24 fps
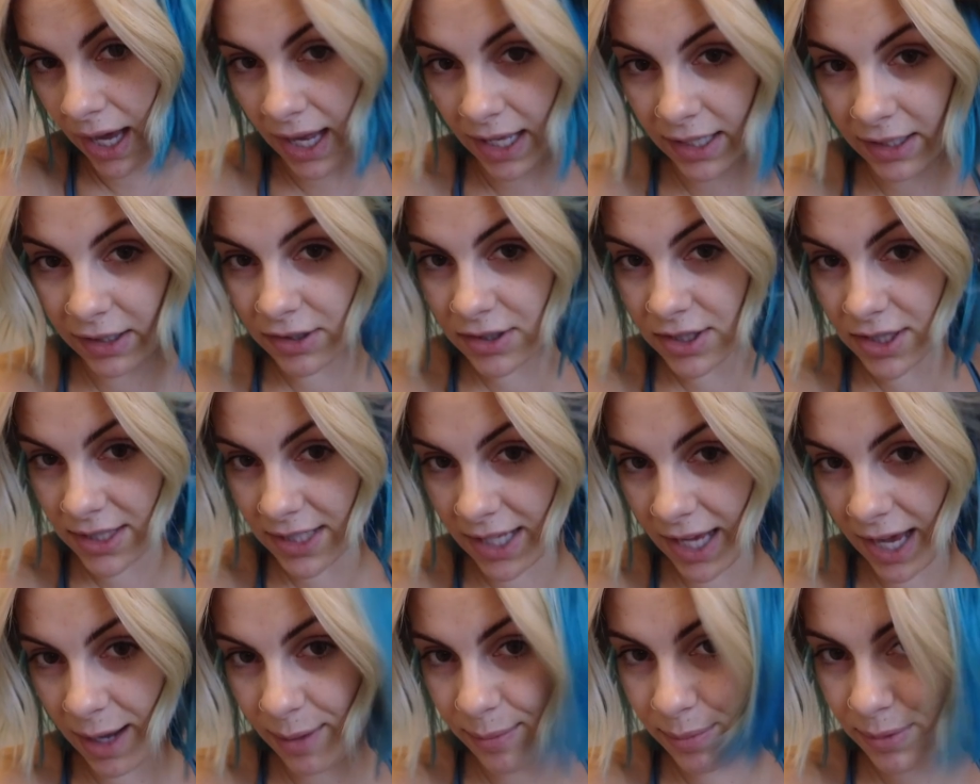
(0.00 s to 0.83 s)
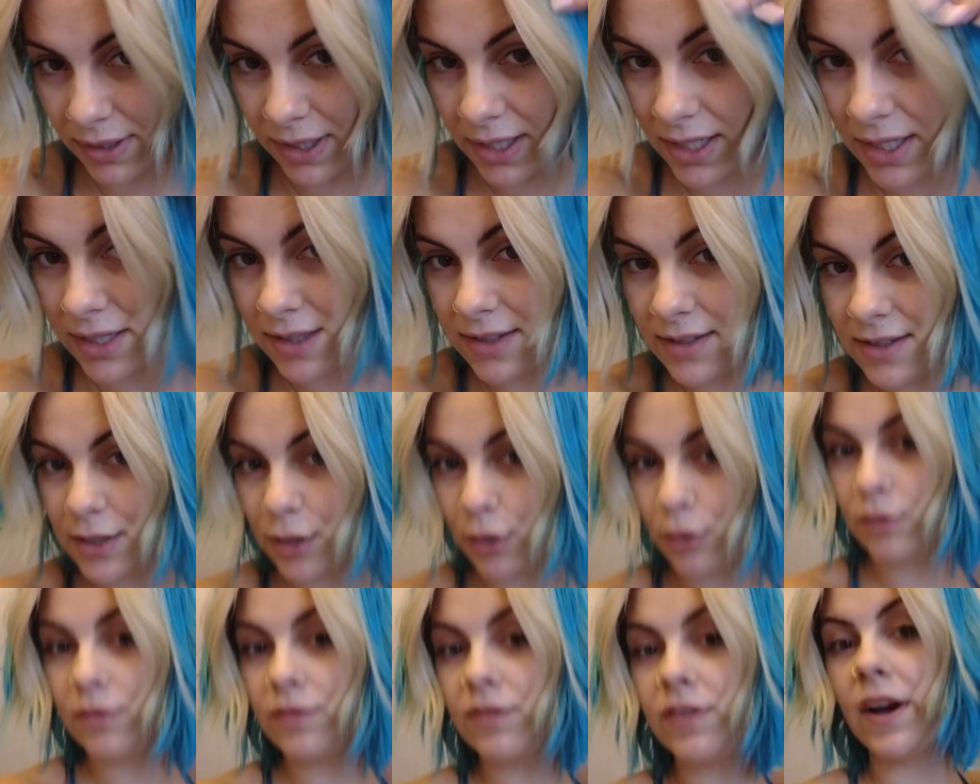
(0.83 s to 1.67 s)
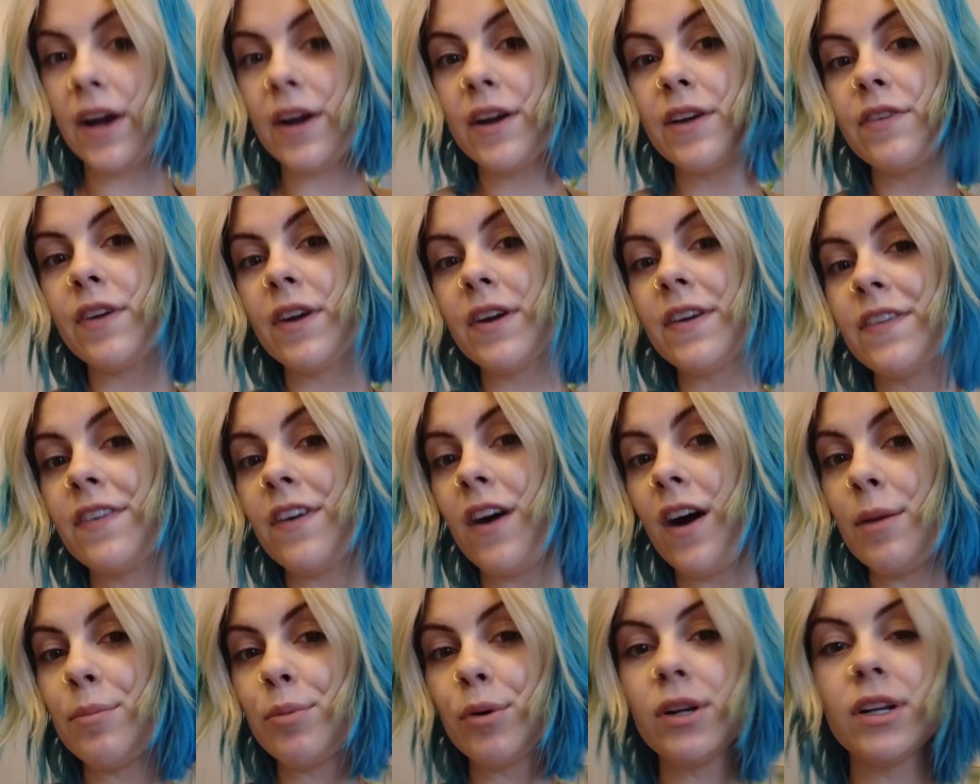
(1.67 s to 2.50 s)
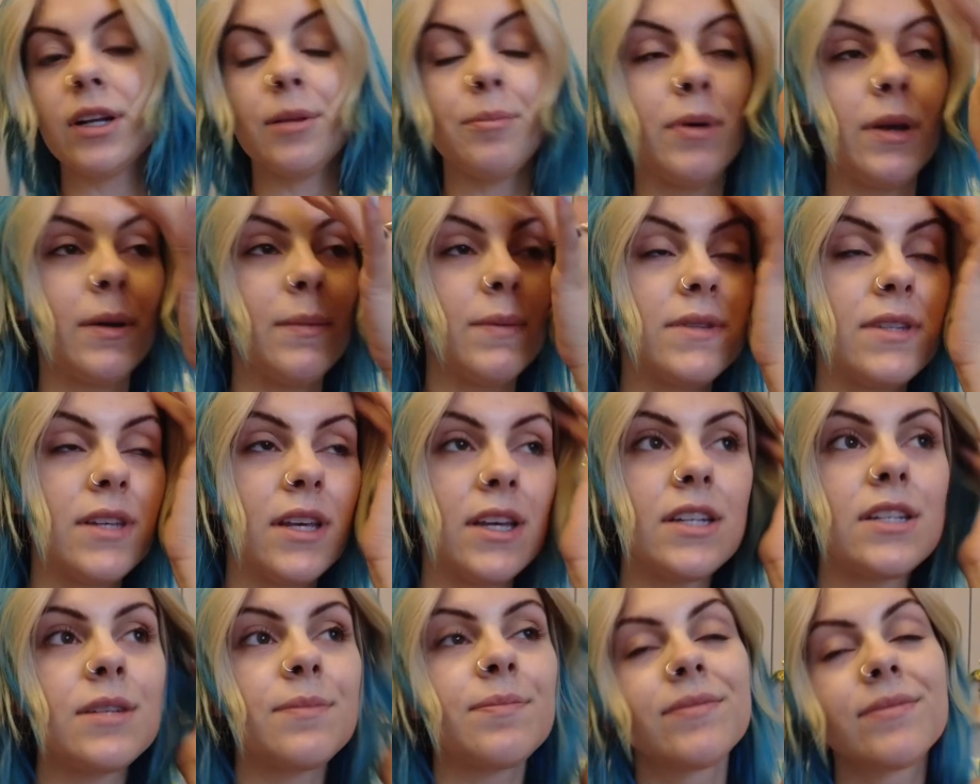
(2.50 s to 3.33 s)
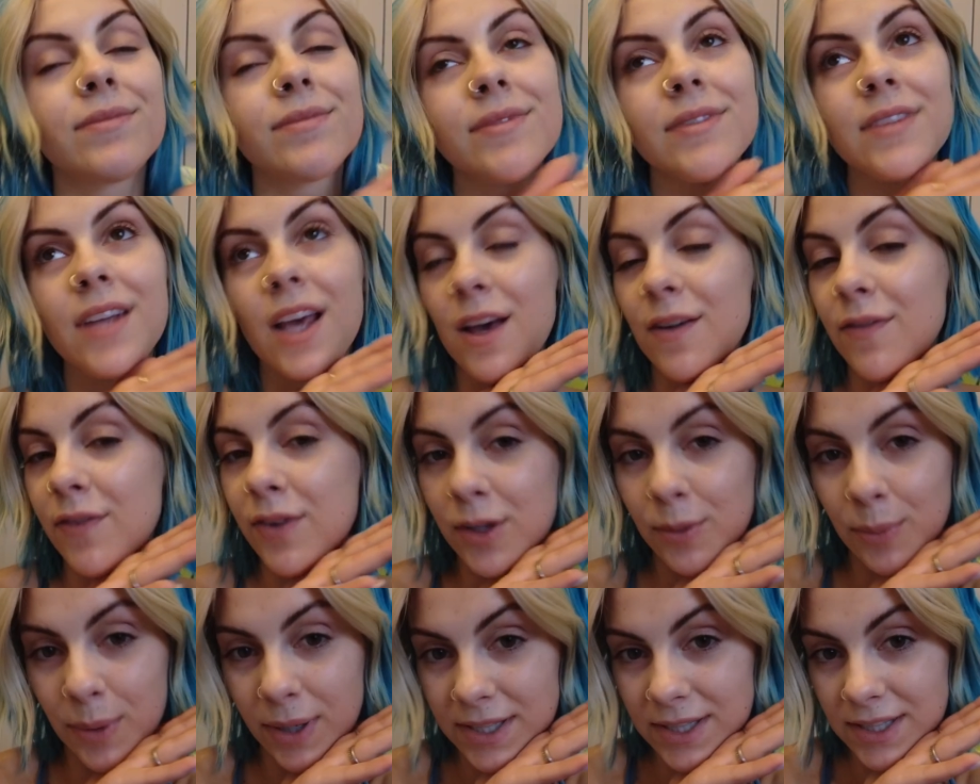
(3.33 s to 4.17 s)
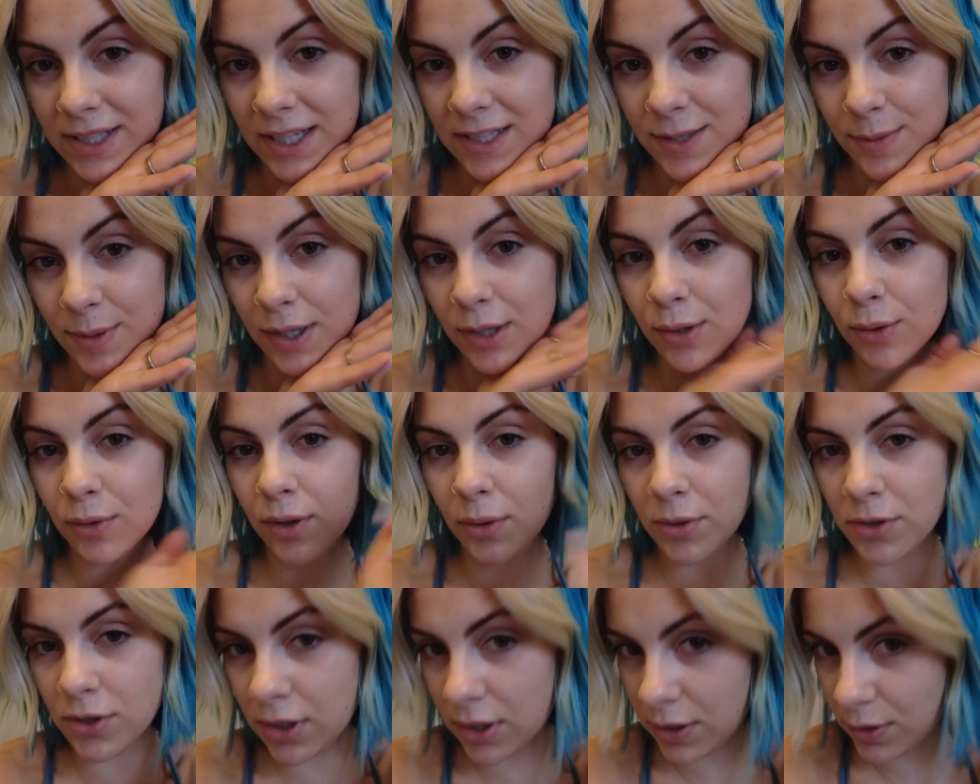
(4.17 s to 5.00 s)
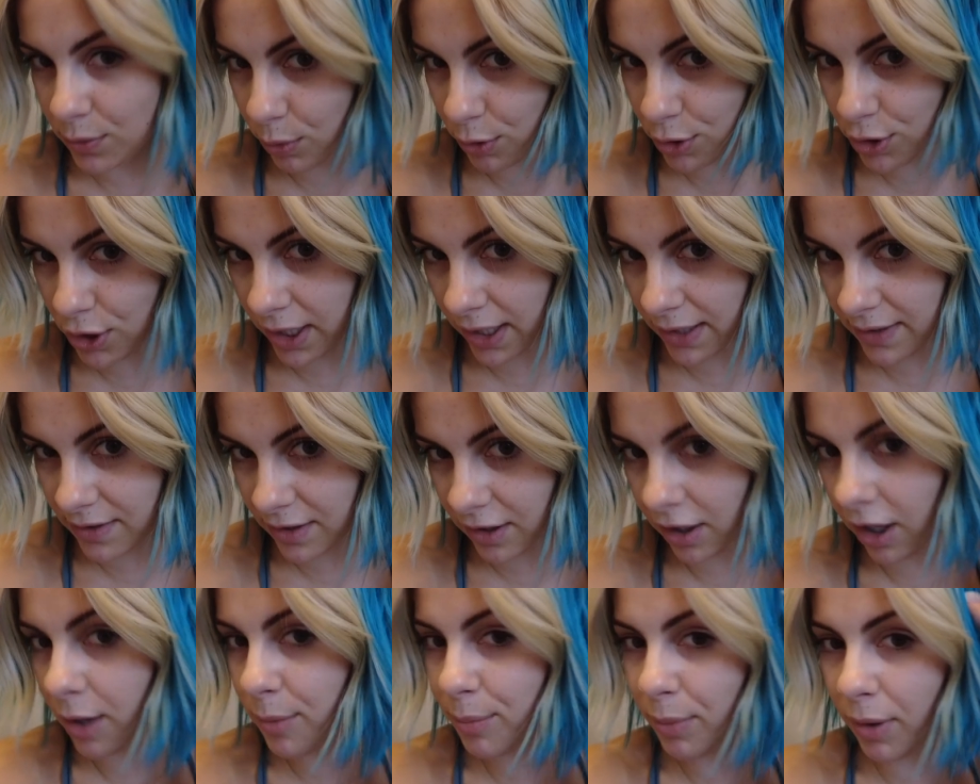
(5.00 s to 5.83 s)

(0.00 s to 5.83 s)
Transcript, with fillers: And yep, yeah, still very, very vibrant and pigmented for the wedding next week, although I do need to wash it again tonight.